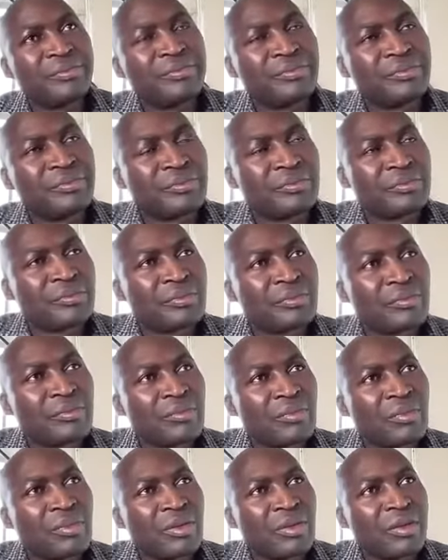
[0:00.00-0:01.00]

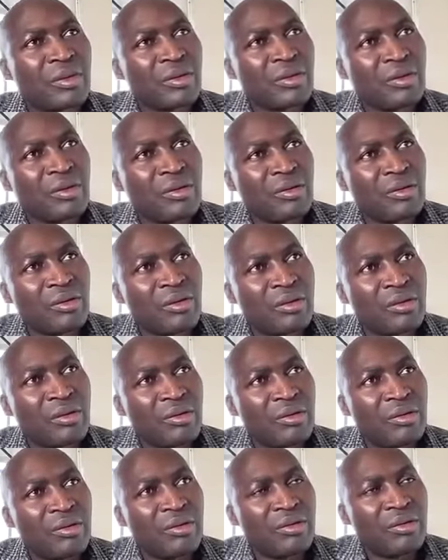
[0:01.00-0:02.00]

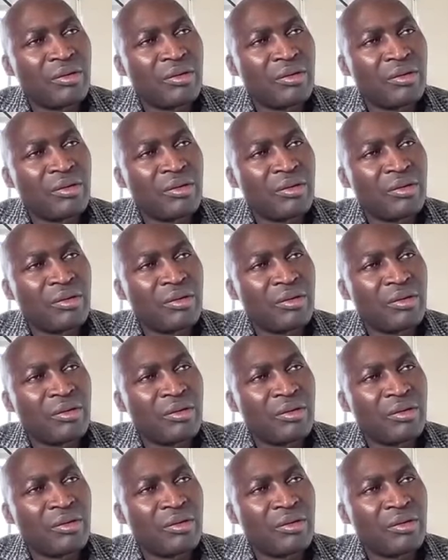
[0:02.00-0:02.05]
No one is speaking in this clip.